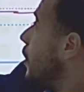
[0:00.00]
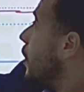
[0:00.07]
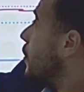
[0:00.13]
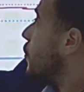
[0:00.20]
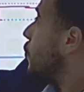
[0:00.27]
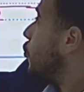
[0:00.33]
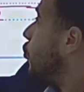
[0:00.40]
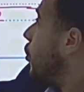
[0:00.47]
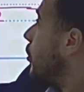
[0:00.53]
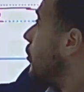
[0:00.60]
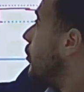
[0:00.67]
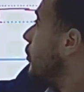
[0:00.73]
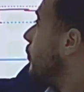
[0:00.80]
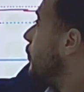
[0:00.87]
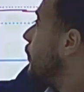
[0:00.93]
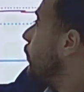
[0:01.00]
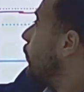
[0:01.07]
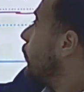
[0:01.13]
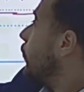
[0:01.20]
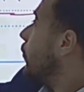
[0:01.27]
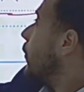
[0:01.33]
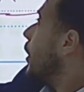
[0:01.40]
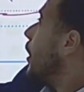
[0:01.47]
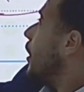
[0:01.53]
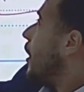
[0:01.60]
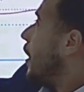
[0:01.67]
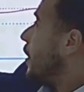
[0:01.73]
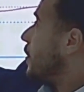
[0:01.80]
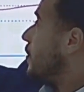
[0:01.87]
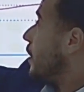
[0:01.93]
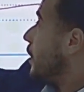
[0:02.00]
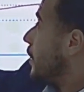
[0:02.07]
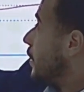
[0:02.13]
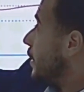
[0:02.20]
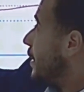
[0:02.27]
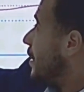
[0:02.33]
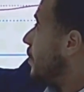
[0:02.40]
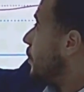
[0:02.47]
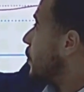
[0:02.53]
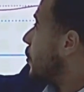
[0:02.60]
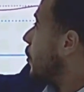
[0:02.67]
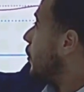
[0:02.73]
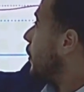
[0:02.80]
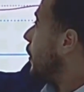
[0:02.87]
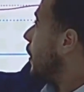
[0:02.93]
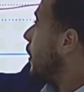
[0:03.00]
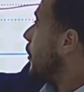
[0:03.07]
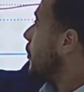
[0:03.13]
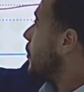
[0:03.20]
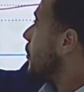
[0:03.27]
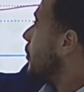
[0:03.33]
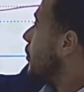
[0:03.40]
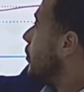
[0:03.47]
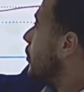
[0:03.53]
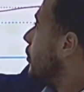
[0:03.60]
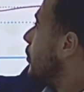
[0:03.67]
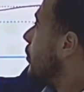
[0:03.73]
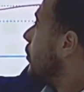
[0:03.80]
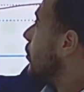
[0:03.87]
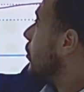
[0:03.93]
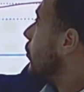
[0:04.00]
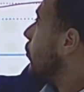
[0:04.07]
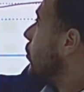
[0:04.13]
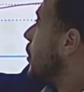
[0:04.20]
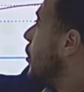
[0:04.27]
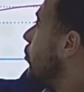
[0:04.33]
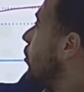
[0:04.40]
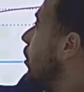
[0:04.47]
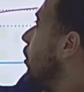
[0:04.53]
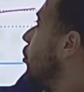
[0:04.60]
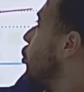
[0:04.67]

It's 1. And then keep sine x without any